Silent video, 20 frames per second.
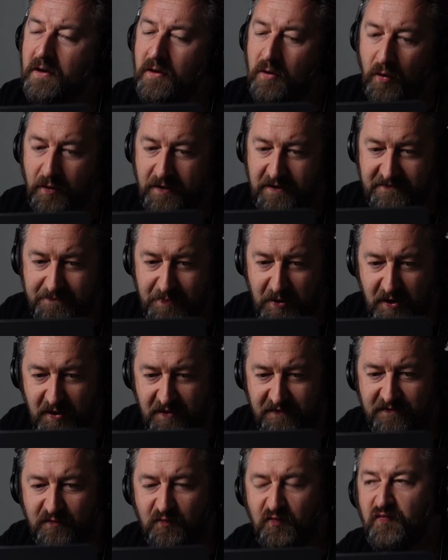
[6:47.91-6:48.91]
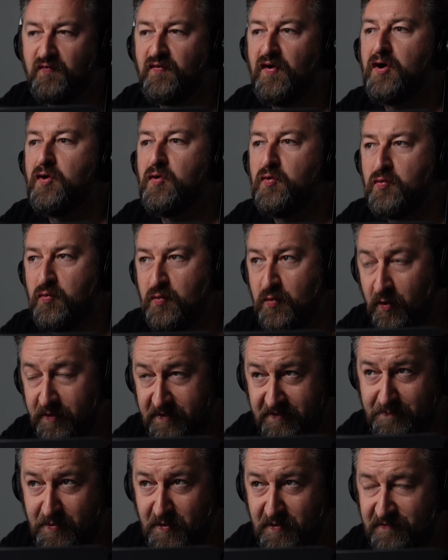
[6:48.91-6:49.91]
on his personal
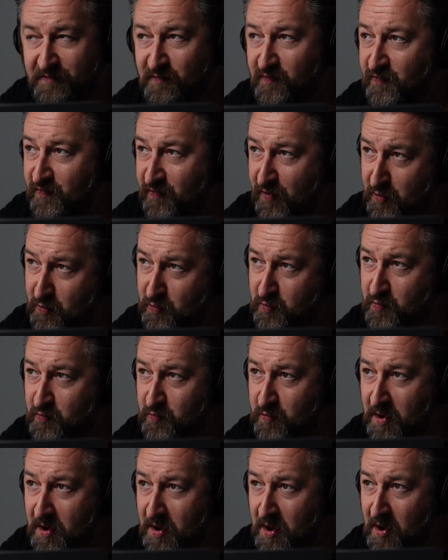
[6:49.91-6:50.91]
phone,